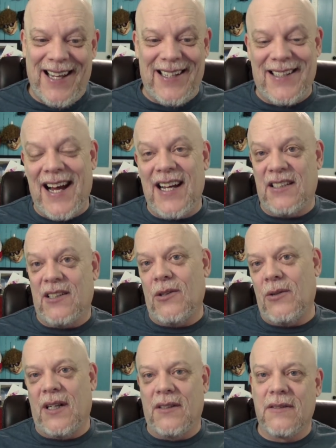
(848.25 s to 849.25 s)
And
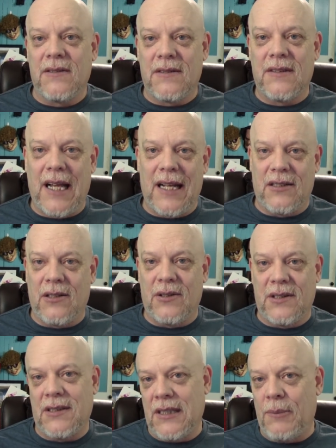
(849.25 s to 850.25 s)
Danzo, well,
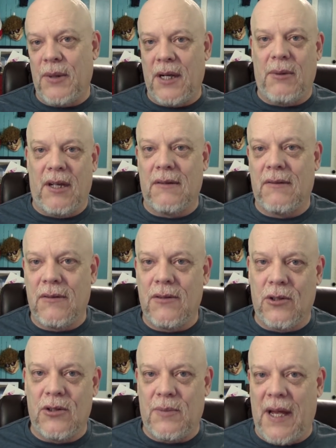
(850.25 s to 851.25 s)
Danzo is the epitome of
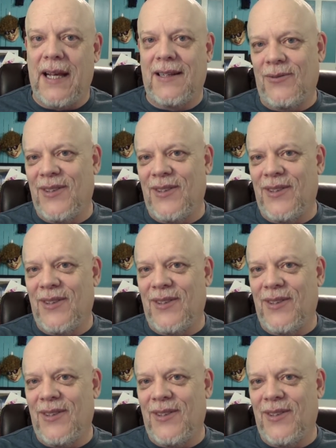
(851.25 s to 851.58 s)
douchebag.